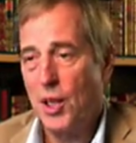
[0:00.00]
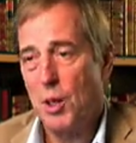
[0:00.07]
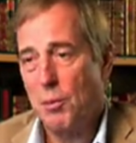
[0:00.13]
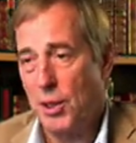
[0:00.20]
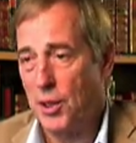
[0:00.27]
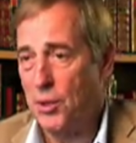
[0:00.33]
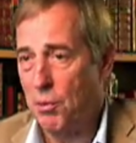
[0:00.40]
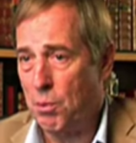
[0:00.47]

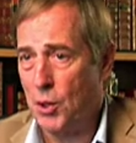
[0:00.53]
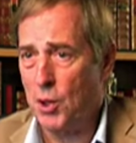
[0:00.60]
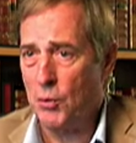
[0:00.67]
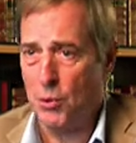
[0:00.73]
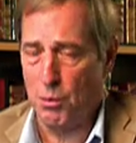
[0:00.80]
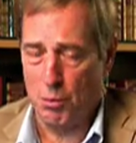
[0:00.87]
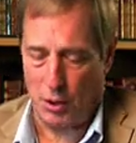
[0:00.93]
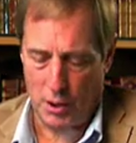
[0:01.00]
But it's a
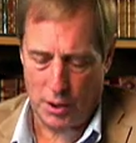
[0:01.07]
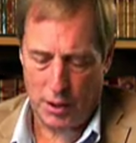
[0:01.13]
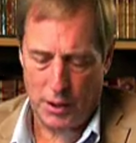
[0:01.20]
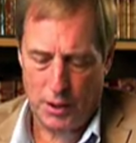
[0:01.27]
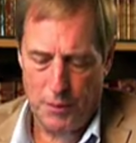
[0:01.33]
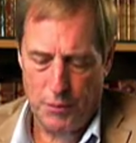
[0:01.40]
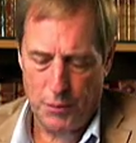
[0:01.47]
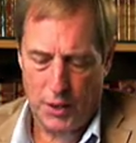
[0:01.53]
beautiful book,
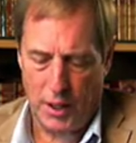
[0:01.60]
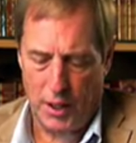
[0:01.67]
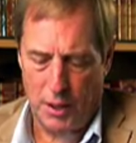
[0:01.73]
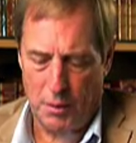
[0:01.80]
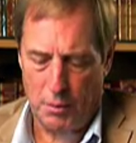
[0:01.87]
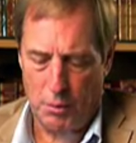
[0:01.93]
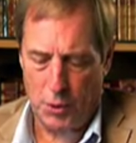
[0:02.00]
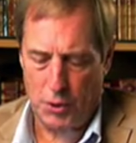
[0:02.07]

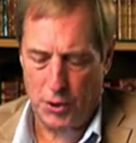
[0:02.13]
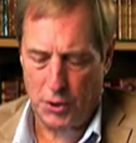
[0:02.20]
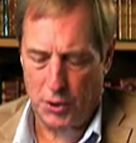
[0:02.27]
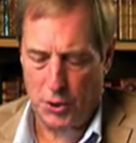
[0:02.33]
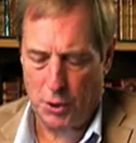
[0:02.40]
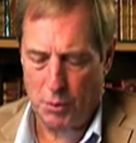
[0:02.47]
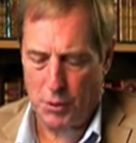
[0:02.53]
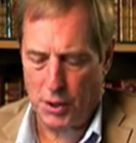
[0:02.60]
both in
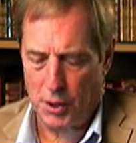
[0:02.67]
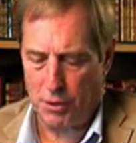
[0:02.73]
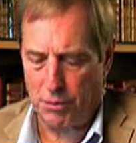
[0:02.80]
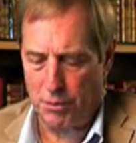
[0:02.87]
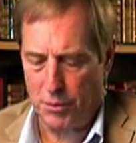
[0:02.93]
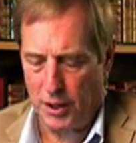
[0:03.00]
terms of